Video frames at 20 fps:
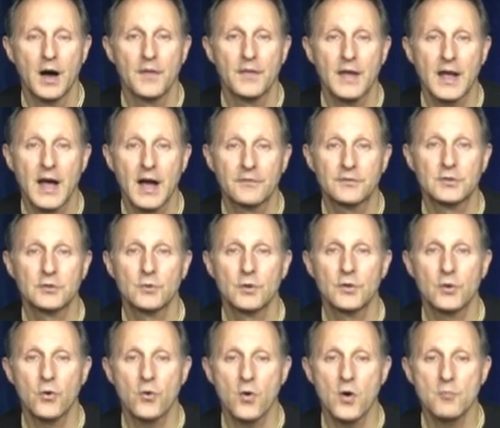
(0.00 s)
They have to do with
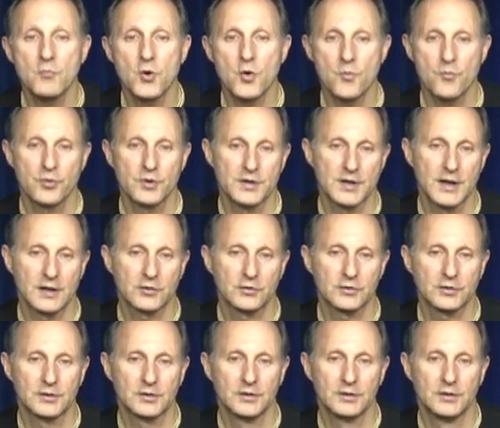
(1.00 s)
hormone
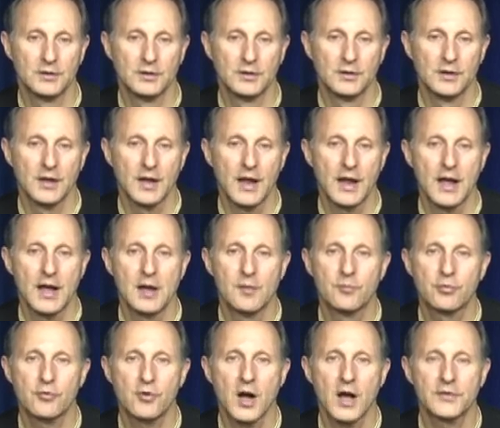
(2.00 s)
production and
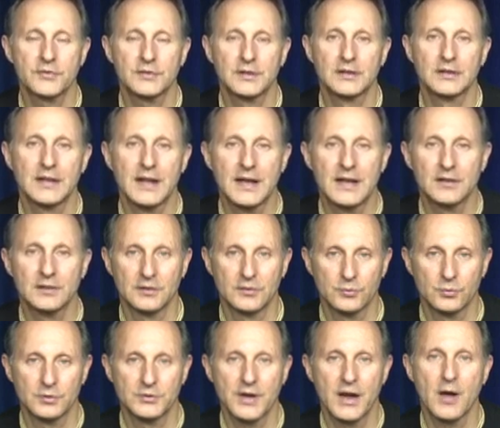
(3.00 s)
prostaglandins,
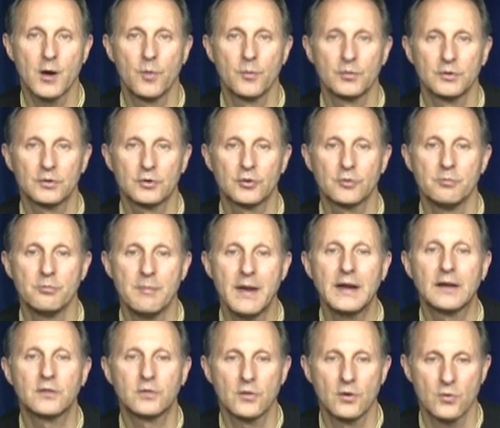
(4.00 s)
which help
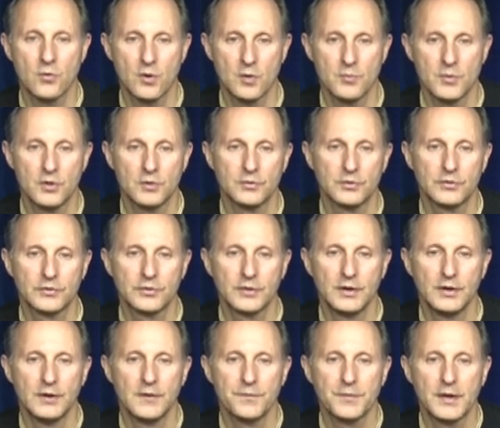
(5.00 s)
make the hormones.
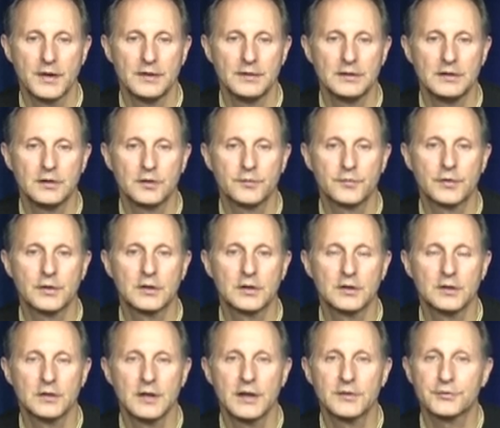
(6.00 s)
Needed for
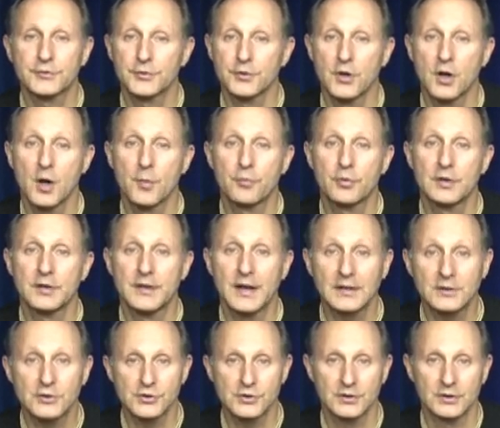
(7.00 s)
cholesterol
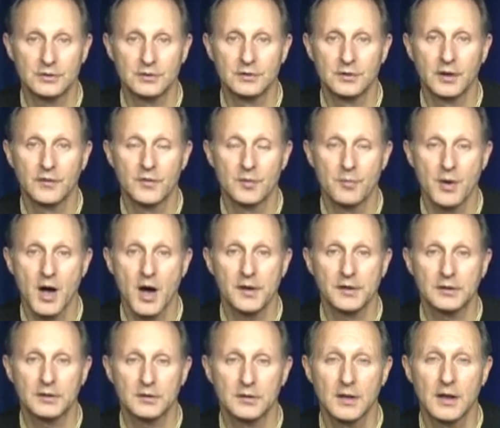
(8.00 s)
production of the body.
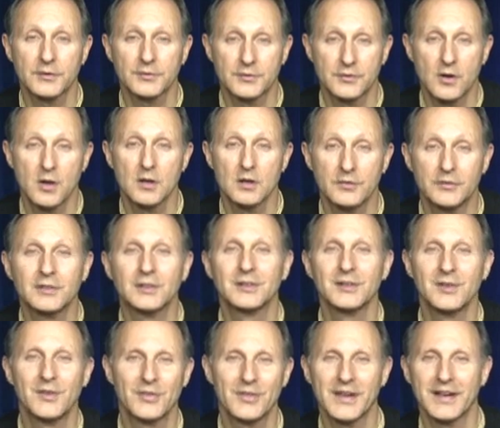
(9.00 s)
Cholesterol is a
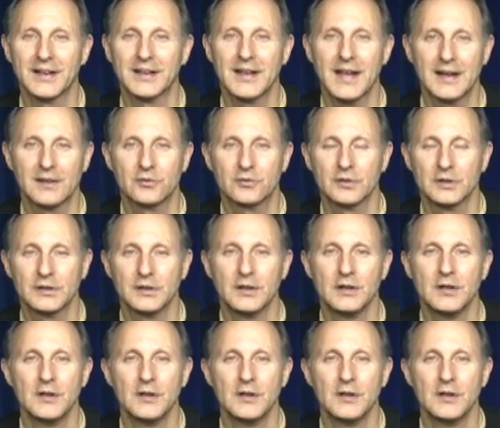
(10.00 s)
good thing, actually.